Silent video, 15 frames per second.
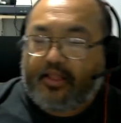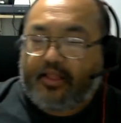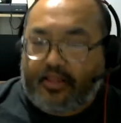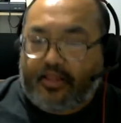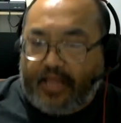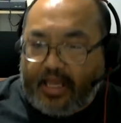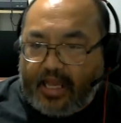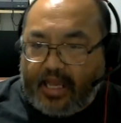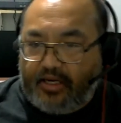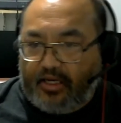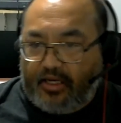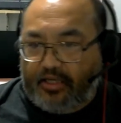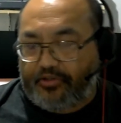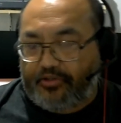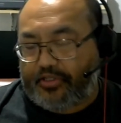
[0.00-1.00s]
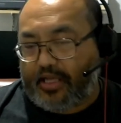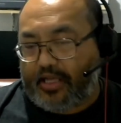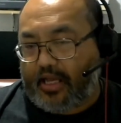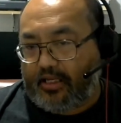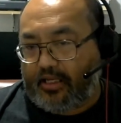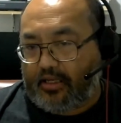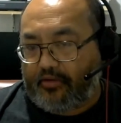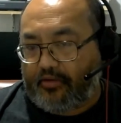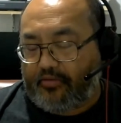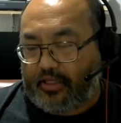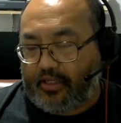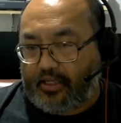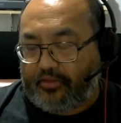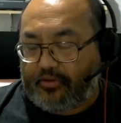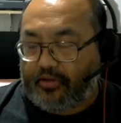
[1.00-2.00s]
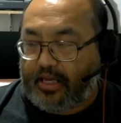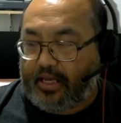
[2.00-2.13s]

they had an understanding of the ether.